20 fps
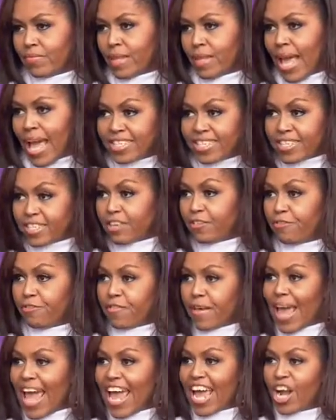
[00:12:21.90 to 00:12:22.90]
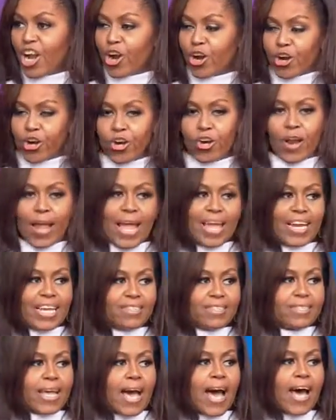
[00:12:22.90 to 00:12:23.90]
as if anger and
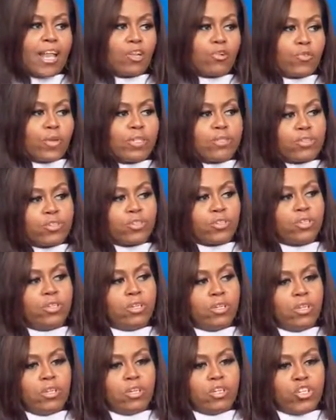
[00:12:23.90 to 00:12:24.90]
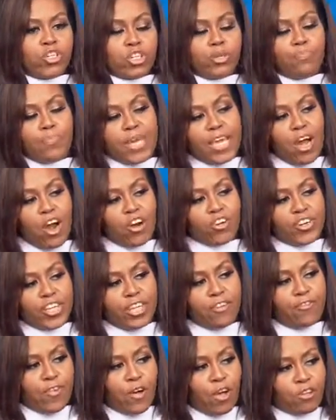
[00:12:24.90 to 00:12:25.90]
intolerance should be our
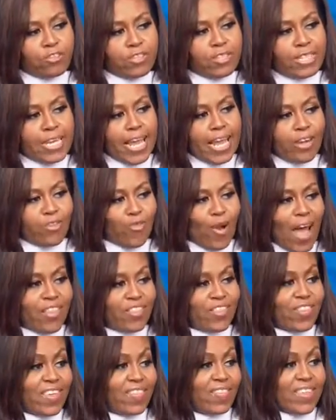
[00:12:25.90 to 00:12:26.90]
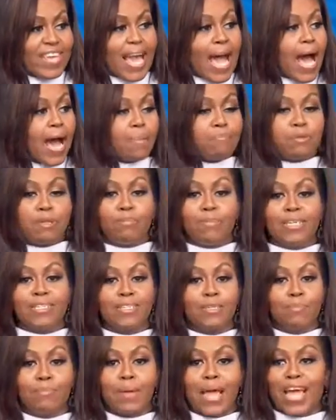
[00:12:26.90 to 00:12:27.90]
default state rather than the
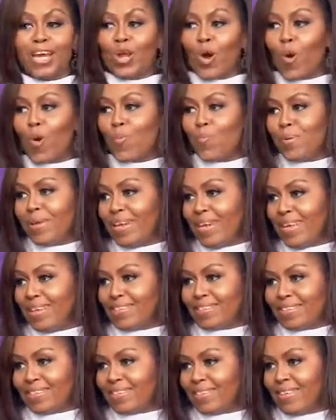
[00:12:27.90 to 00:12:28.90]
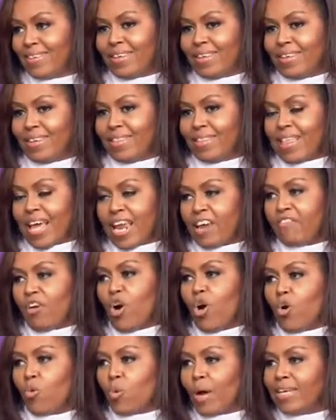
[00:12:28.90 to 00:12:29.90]
optimism and openness that have
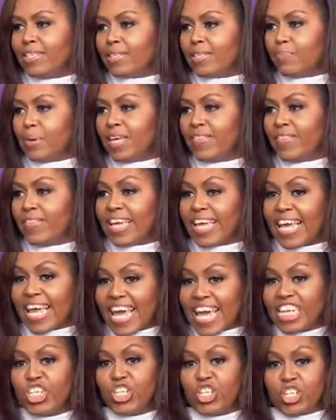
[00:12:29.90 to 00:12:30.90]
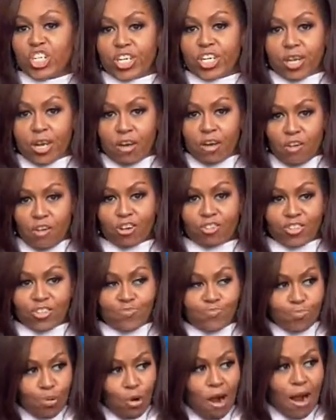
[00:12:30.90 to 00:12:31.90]
always been the engine of our
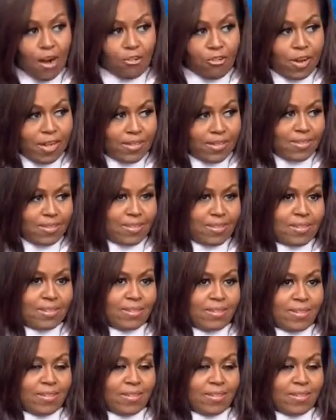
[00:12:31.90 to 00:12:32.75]
progress.